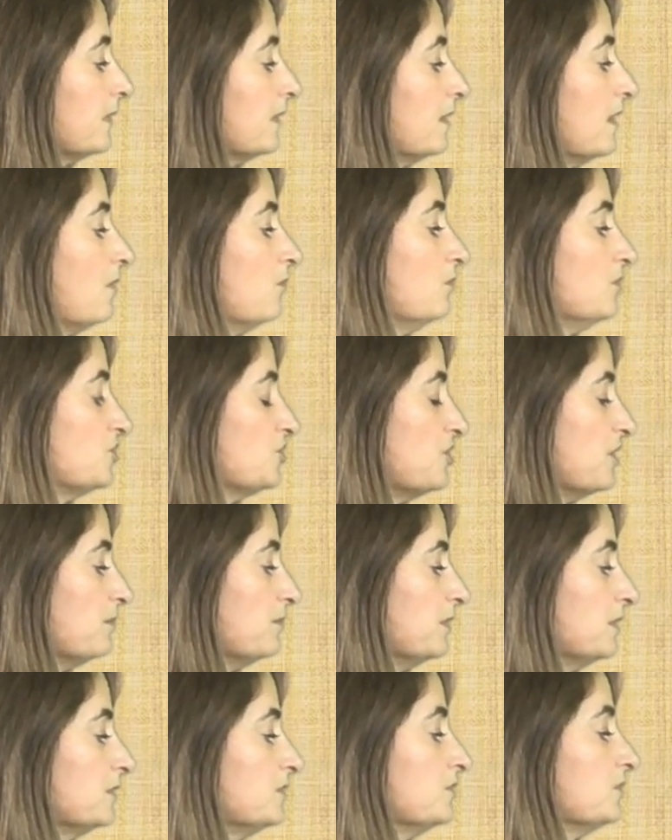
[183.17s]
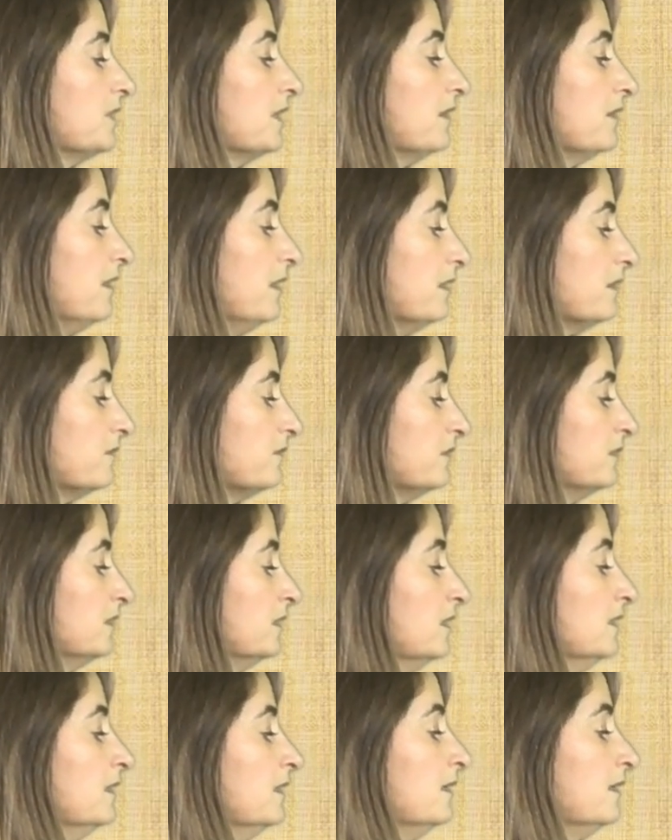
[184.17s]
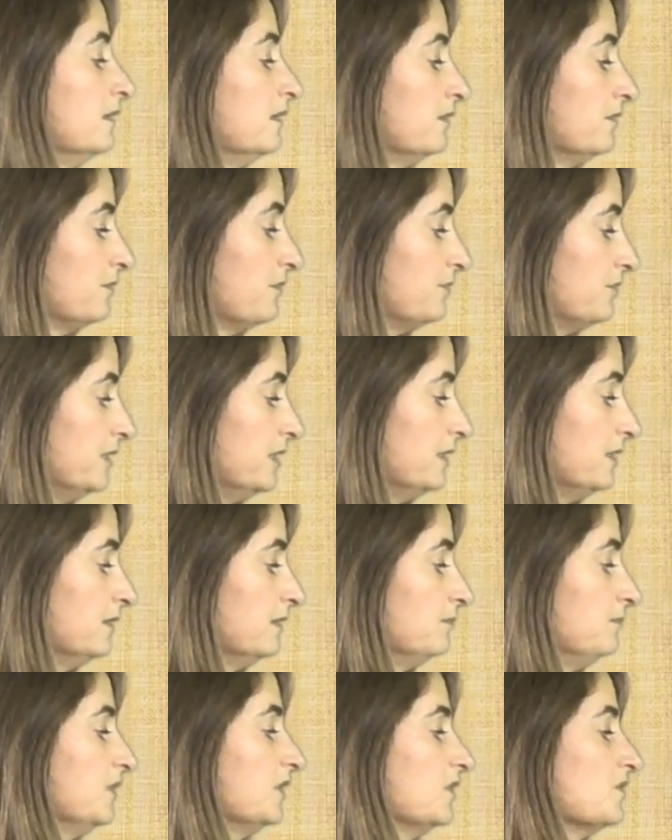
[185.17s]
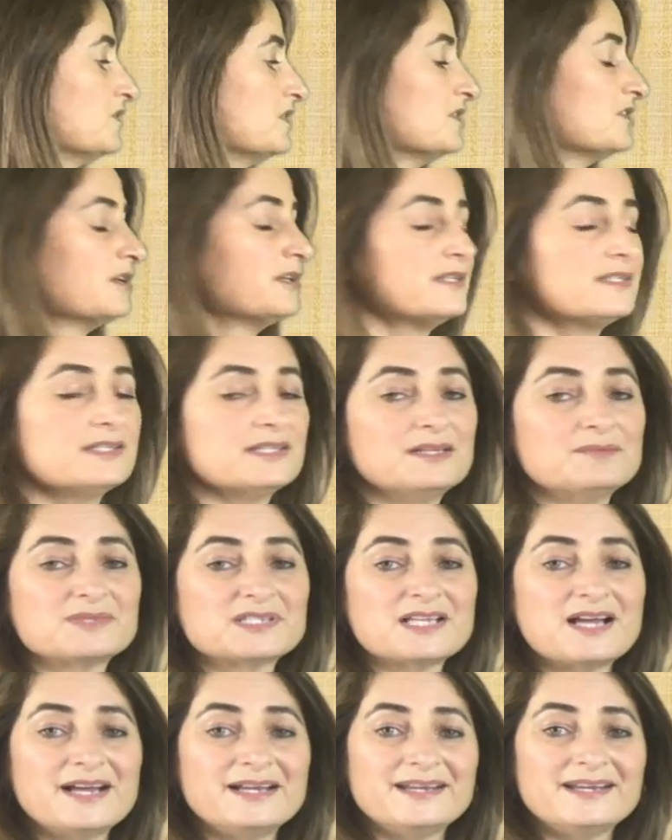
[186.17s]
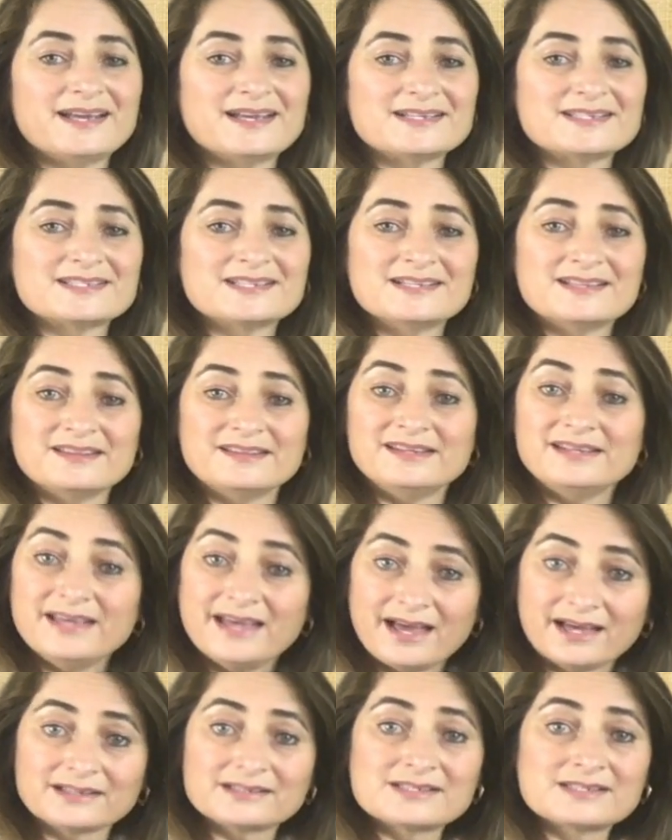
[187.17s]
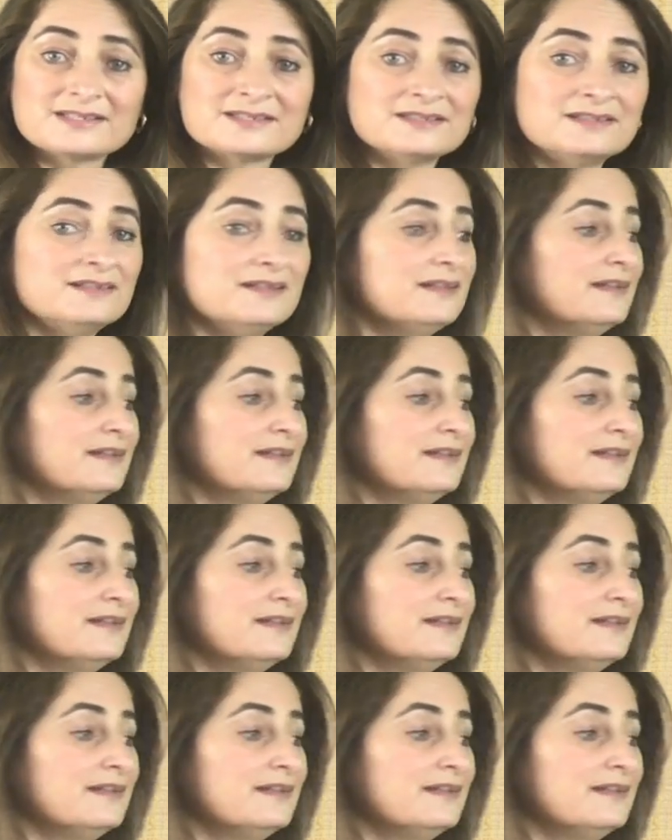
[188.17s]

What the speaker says: Now, which number to get rid of? 3, because it's on the same side as the x.